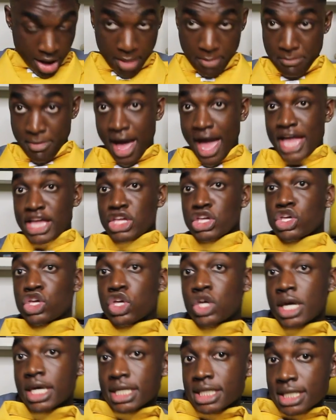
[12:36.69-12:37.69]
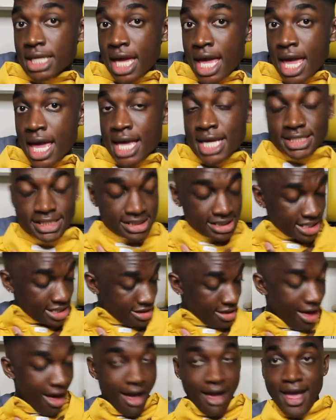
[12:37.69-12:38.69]
my goodness.
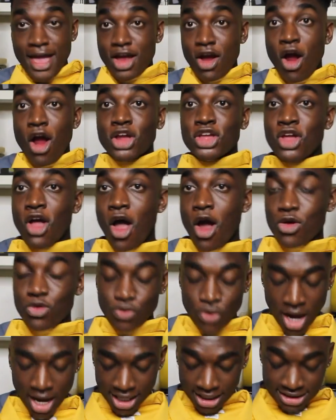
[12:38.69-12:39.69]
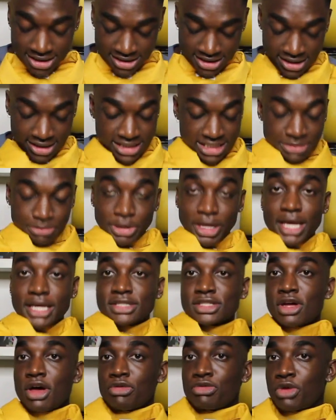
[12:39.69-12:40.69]
Like, are y'all ready to see these
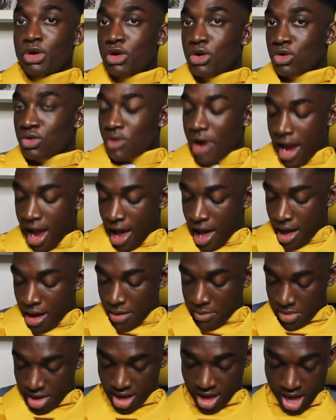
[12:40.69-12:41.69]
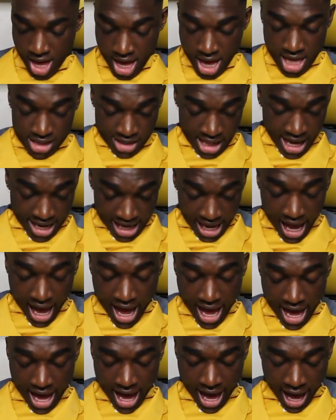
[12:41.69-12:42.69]
pics on the gram? Like,
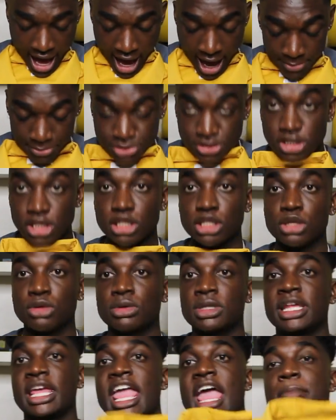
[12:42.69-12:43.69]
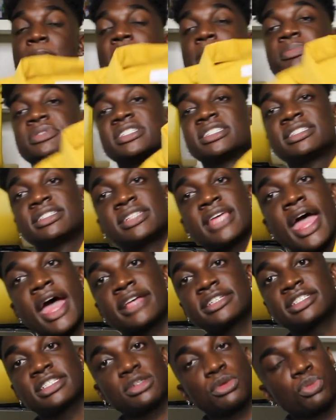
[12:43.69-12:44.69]
I absolutely am
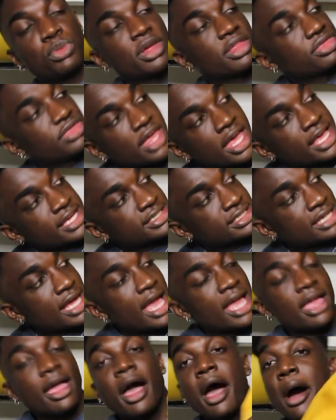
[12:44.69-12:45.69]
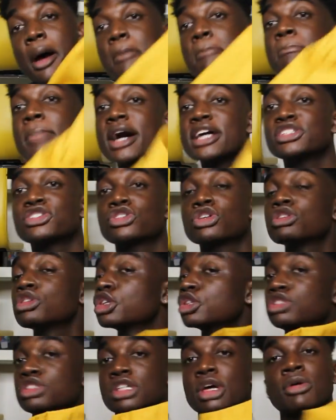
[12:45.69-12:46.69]
obsessed with this. Like, mustard
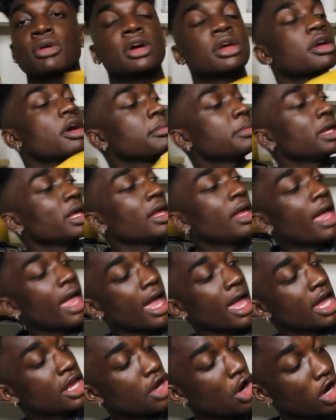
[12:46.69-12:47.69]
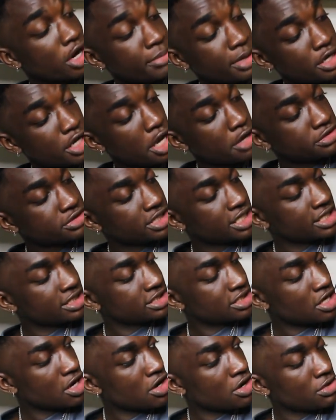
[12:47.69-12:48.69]
looks so good on me, and Urban knows
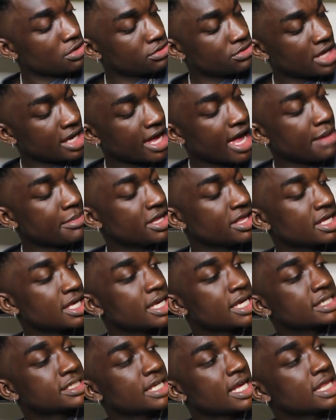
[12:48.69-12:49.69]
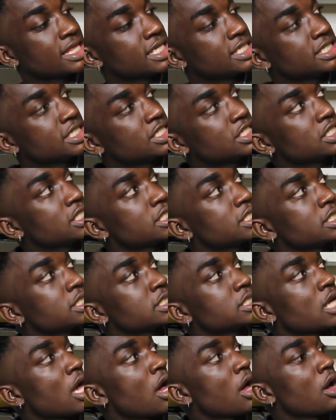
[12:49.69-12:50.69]
it, so they got me this. And this is just
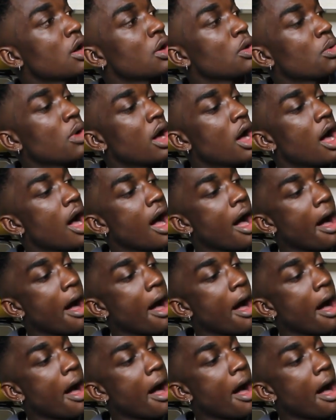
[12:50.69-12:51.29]
so